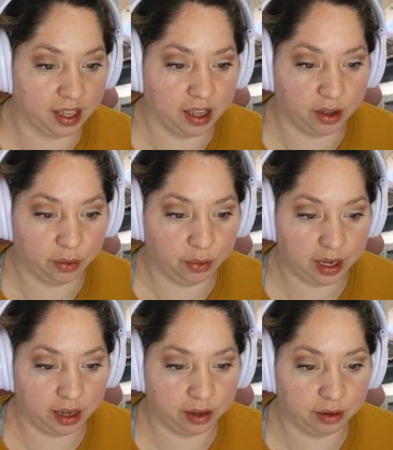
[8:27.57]

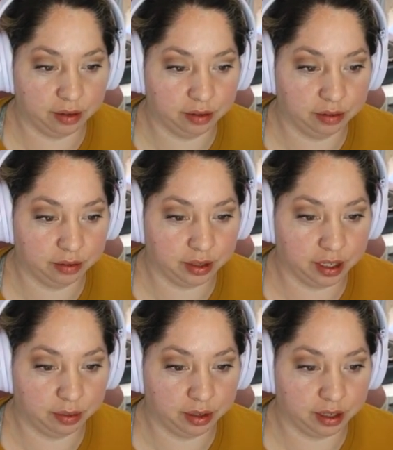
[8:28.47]
Wow.
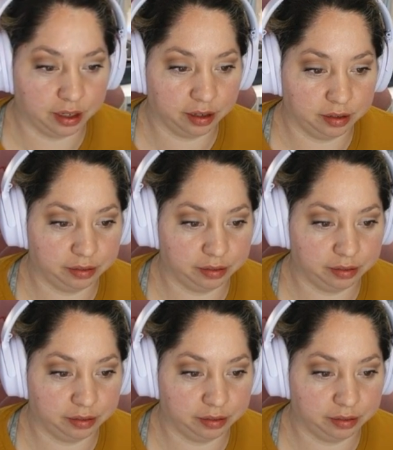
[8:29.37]
Okay, went there.